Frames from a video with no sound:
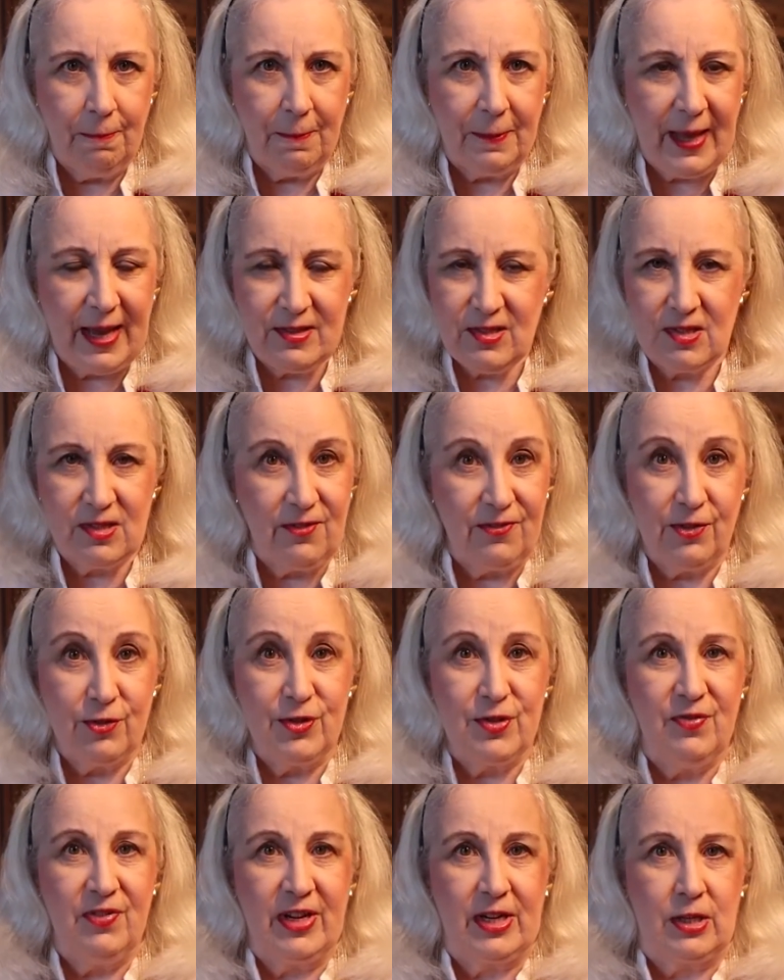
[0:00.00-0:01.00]
That's the
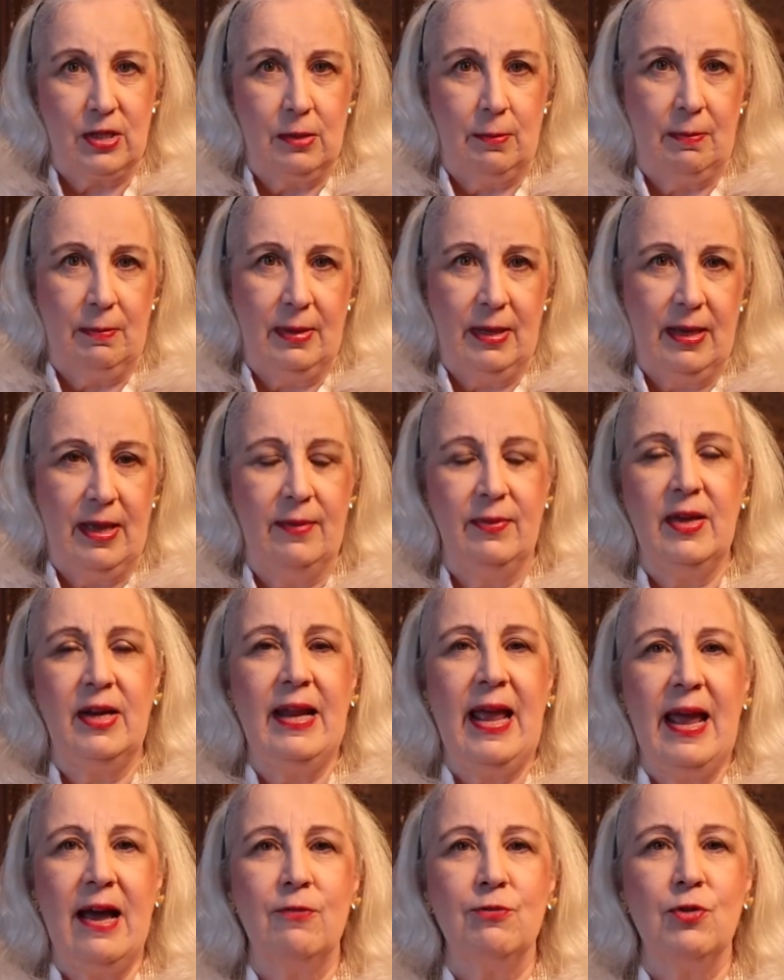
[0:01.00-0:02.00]
first victim. And then
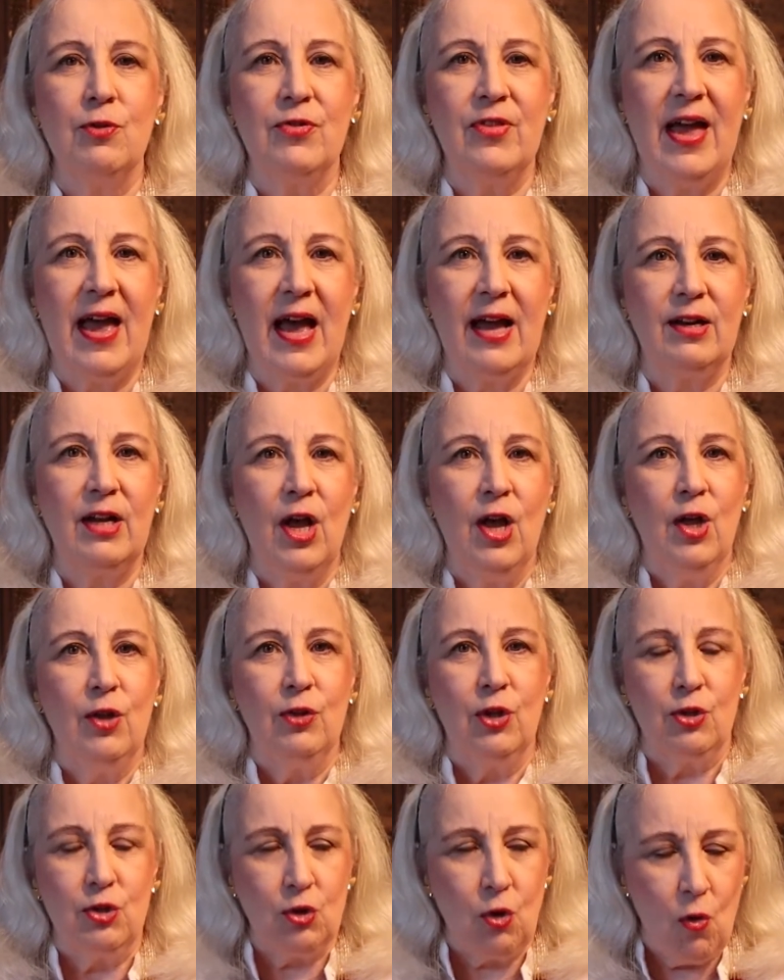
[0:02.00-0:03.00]
after that,
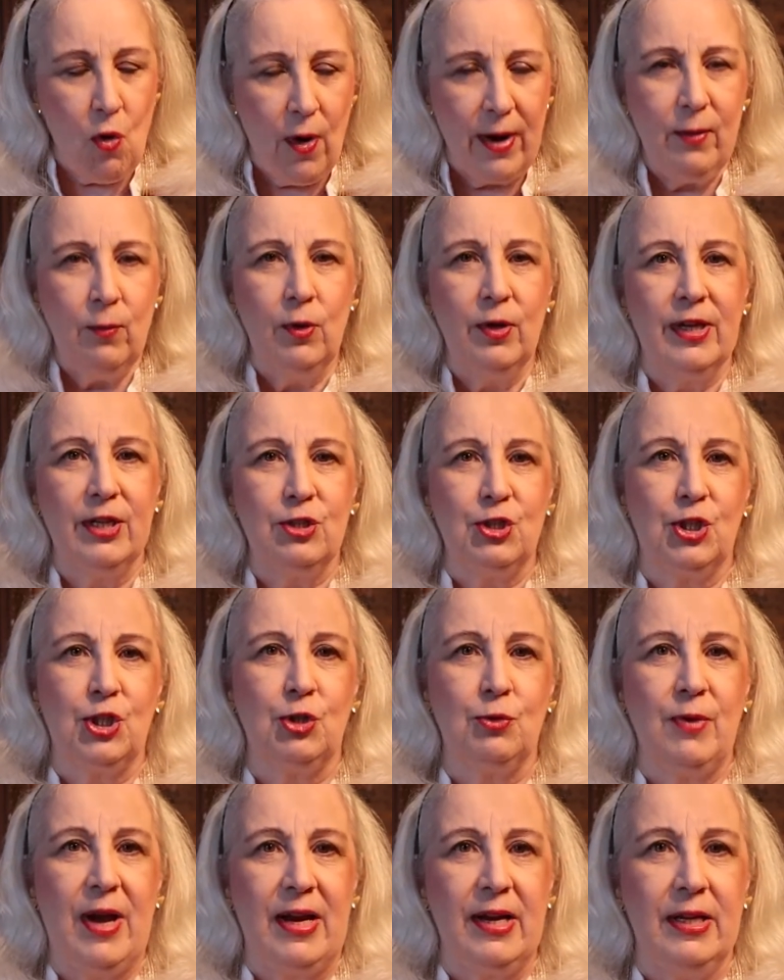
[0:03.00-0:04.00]
the toy will get
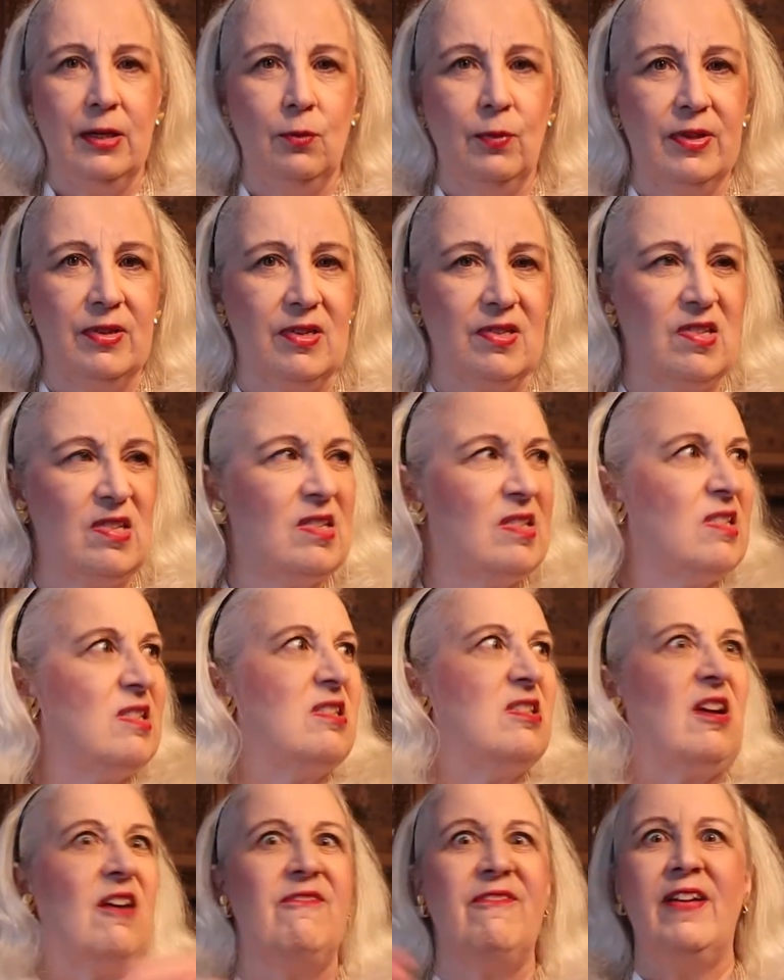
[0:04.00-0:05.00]
shredded with the
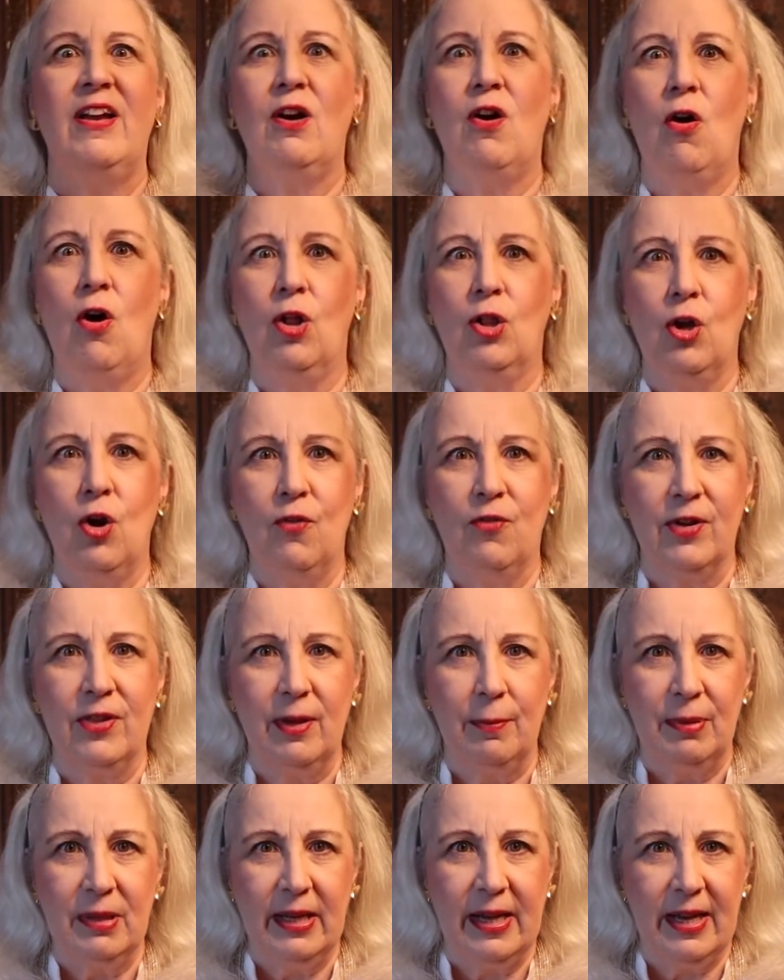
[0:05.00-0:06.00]
stuffing all over
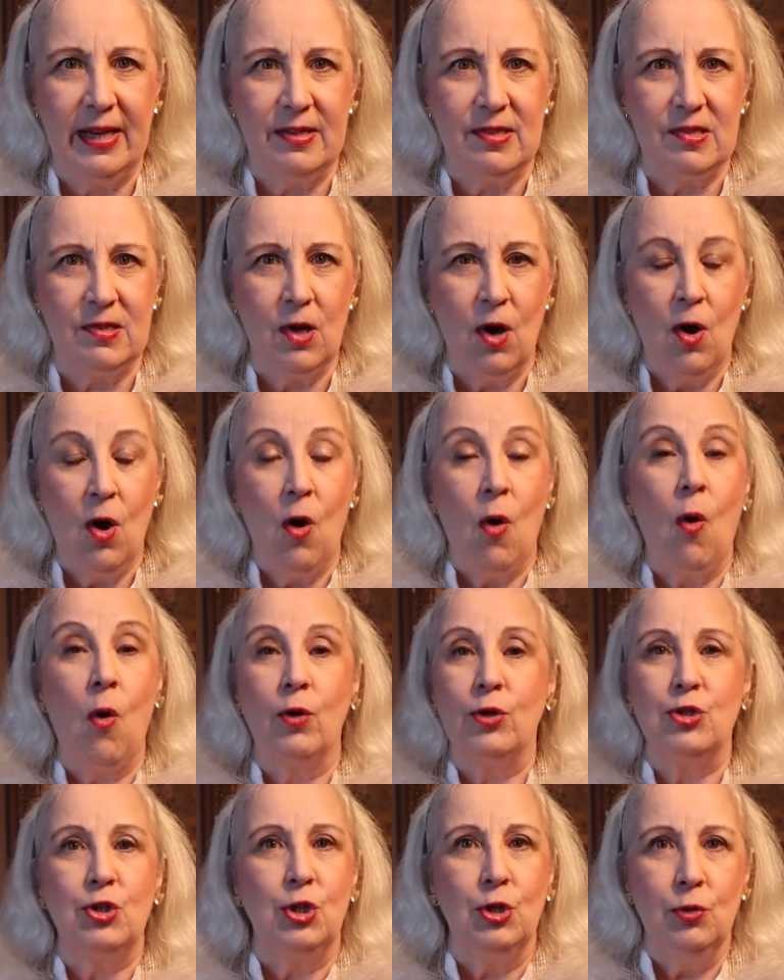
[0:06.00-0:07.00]
the place
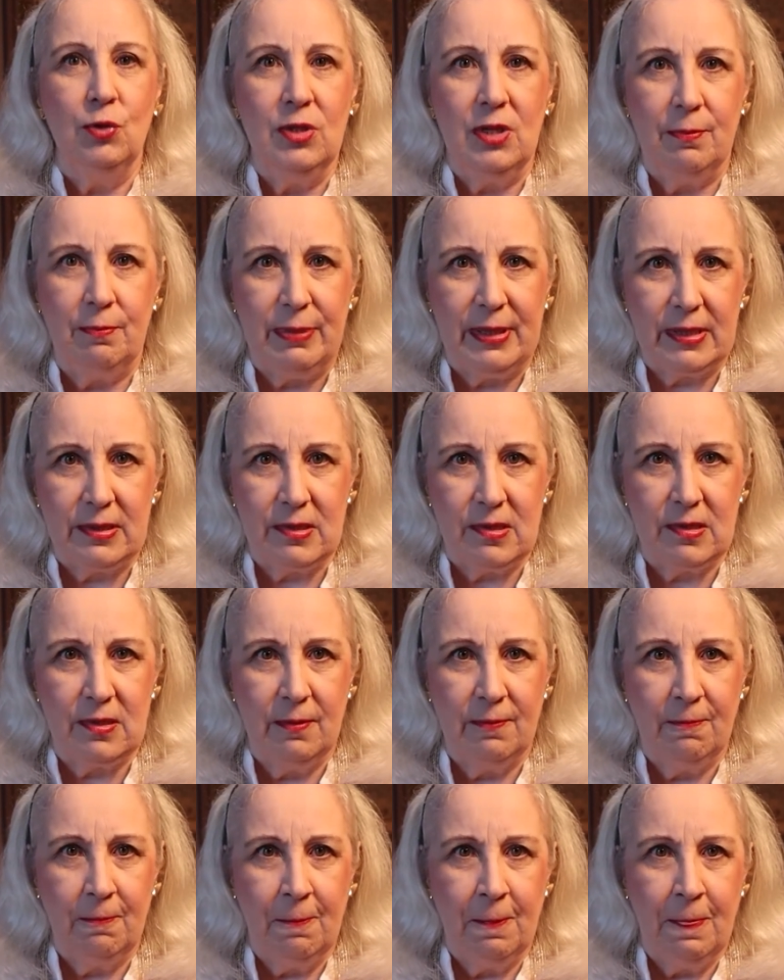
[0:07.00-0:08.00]
or chewed to bits.